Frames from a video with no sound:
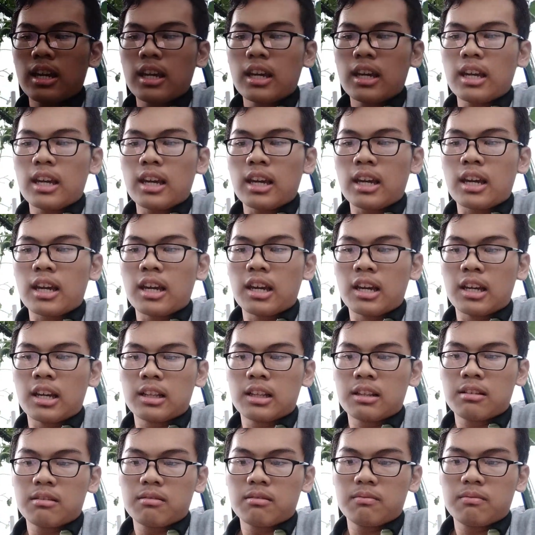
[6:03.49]
it
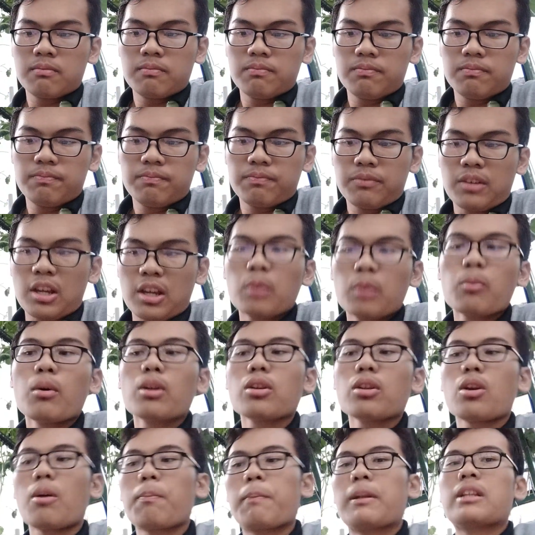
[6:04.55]
won't
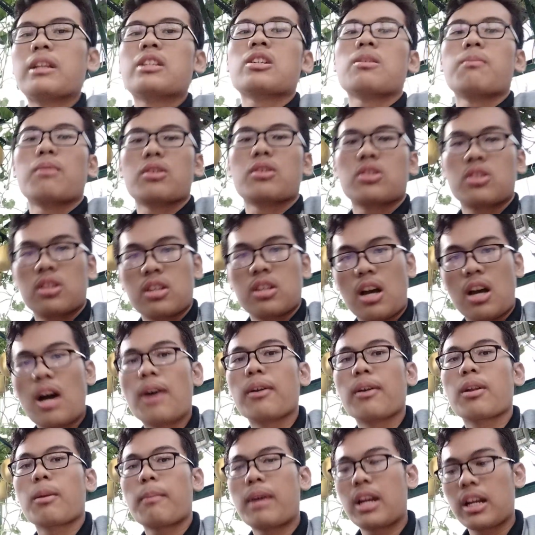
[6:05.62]
open Thermax
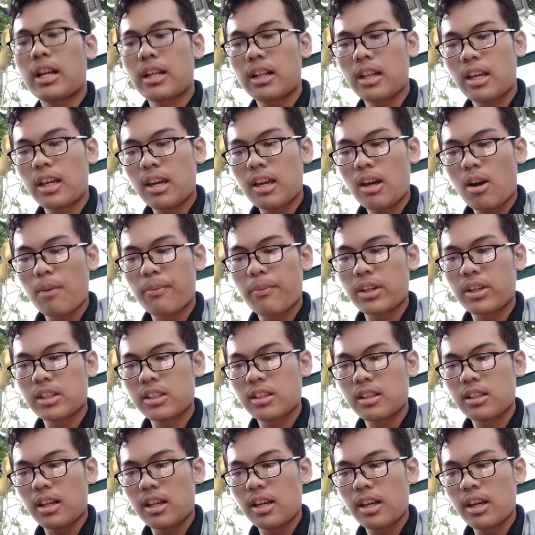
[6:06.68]
automatically,
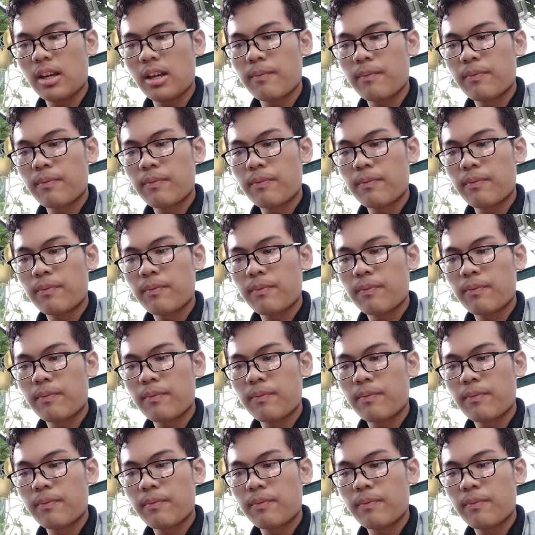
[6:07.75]
obviously.